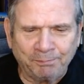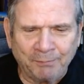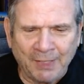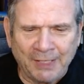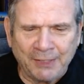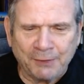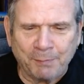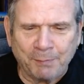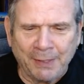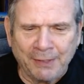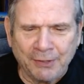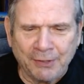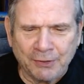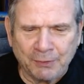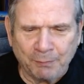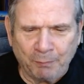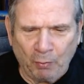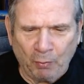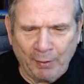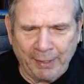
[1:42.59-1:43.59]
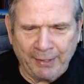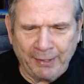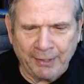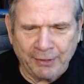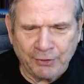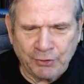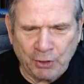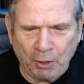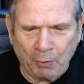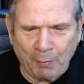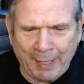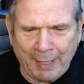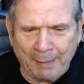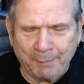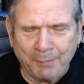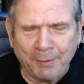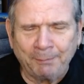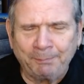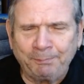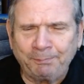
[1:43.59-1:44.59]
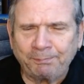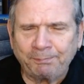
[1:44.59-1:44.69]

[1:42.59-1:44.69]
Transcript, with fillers: He's been disappointed in Joab,